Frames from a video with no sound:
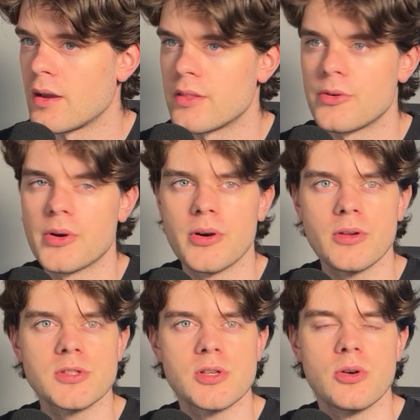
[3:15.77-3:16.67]
There are
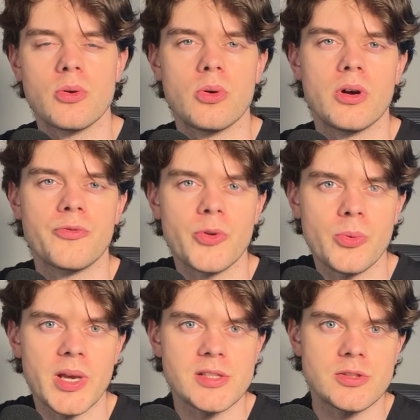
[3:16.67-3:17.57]
also a few
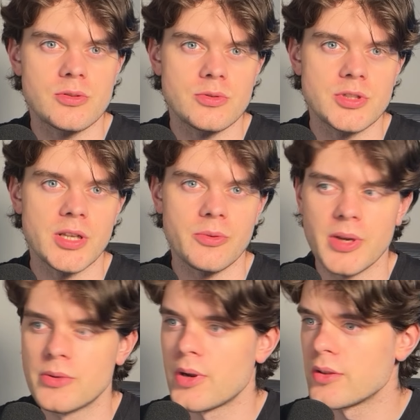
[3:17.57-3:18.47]
ways to
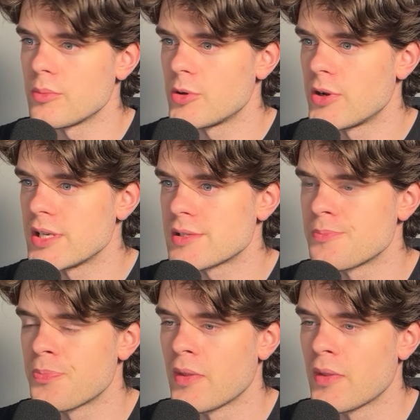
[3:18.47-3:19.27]
generate random arrays.